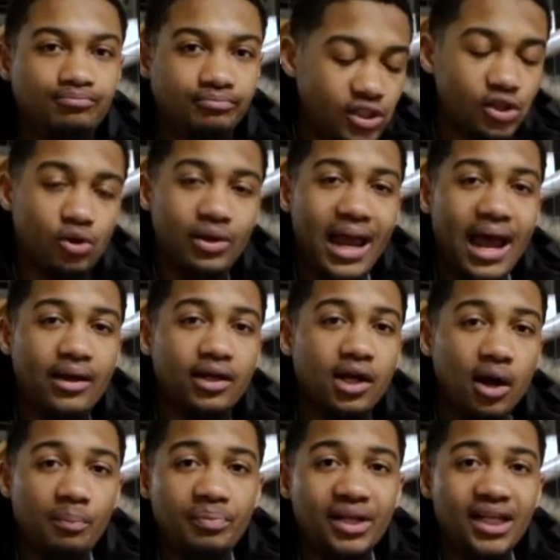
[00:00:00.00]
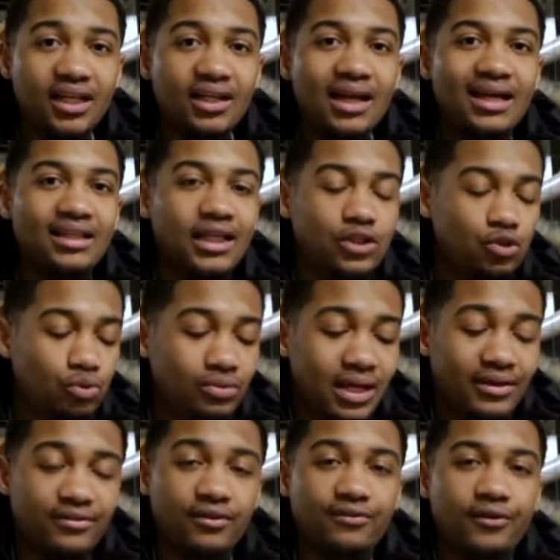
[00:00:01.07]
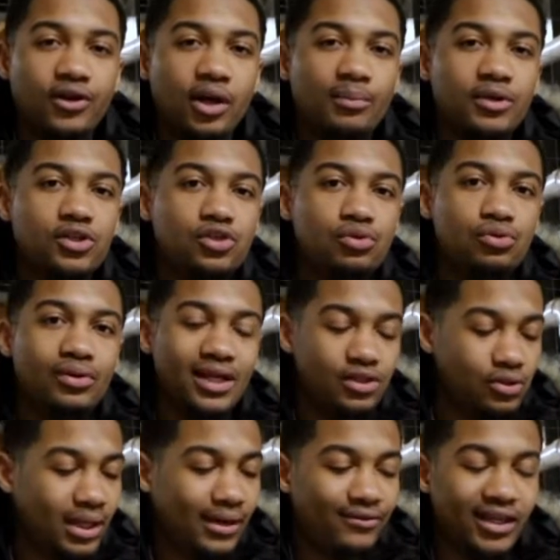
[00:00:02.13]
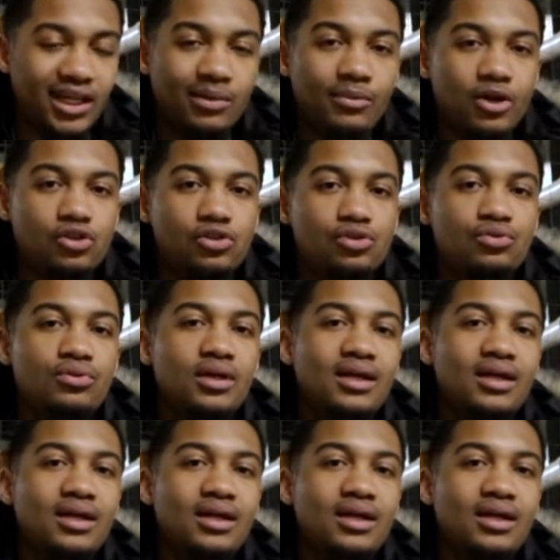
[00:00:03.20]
And so that company that you gave your phone number to, that you gave your email to,